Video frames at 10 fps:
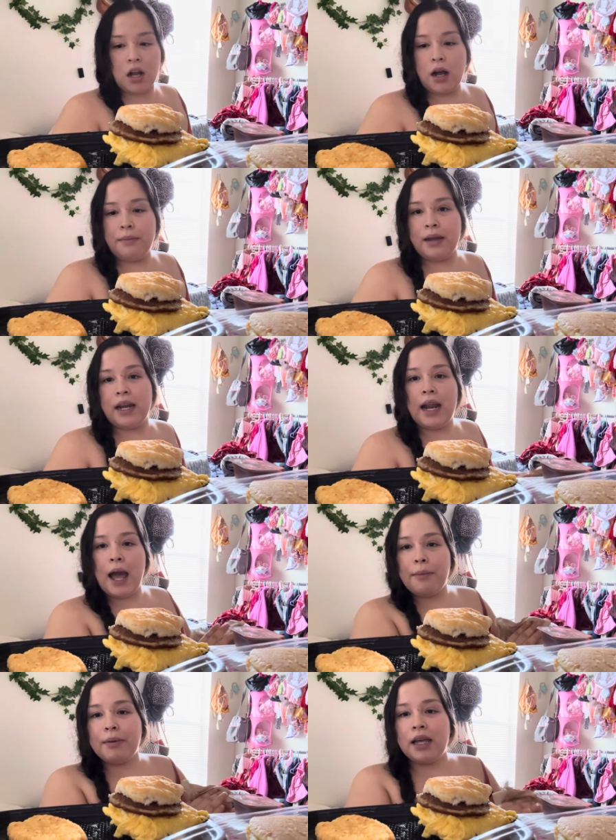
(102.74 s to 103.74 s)
got me a
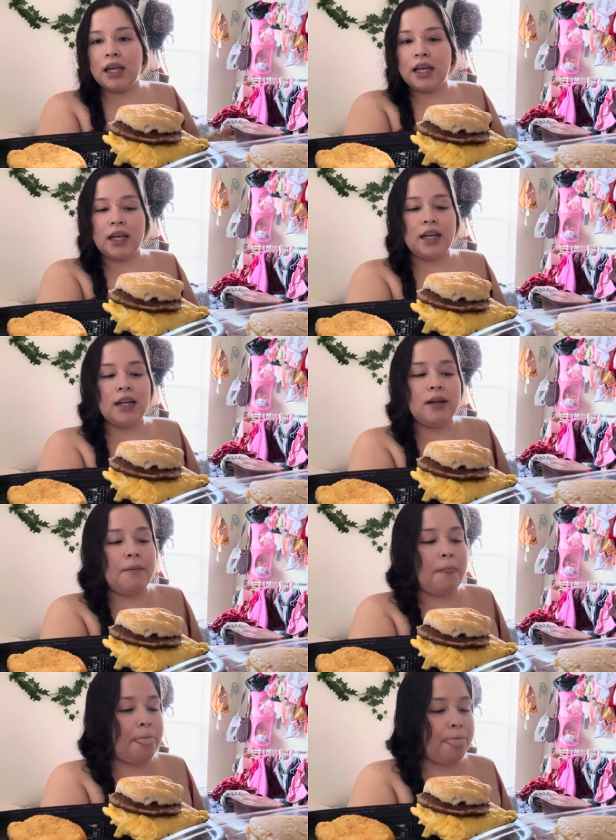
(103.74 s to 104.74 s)
napkin.
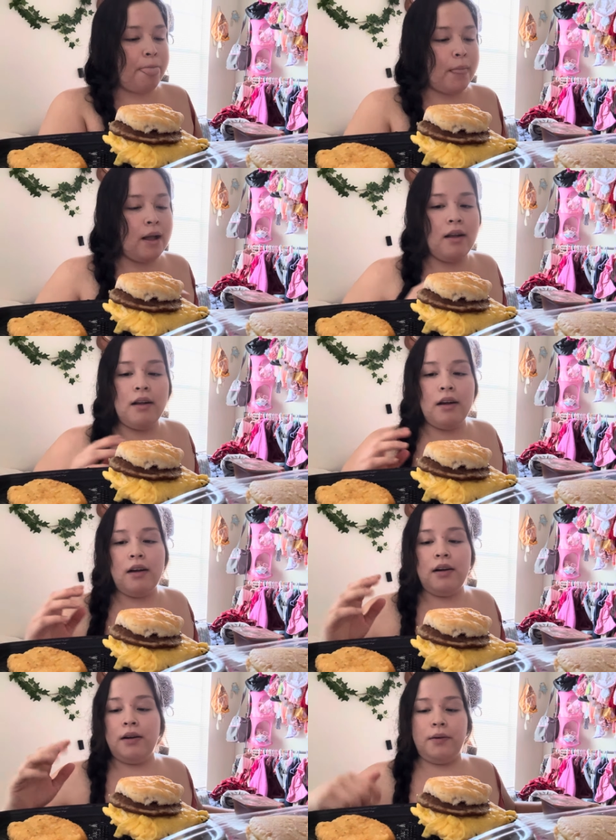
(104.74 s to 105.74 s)

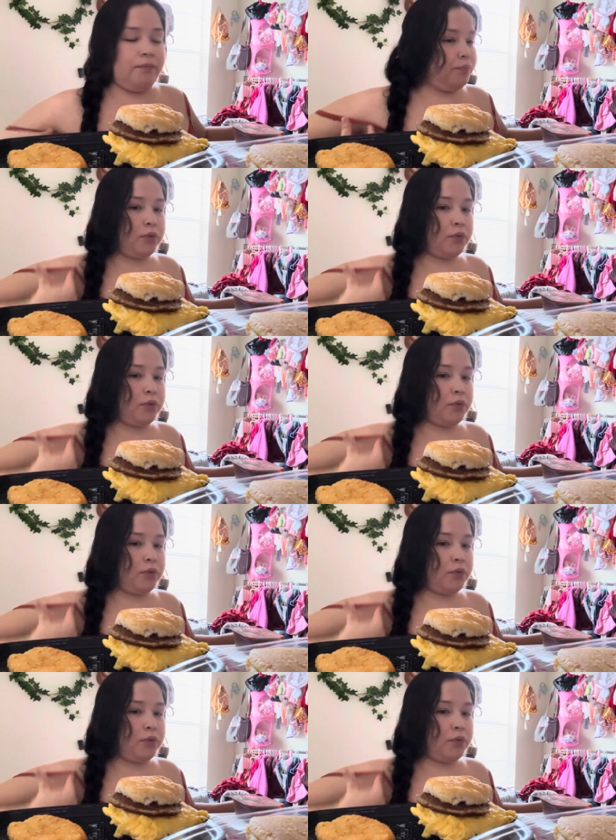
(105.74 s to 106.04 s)
Um,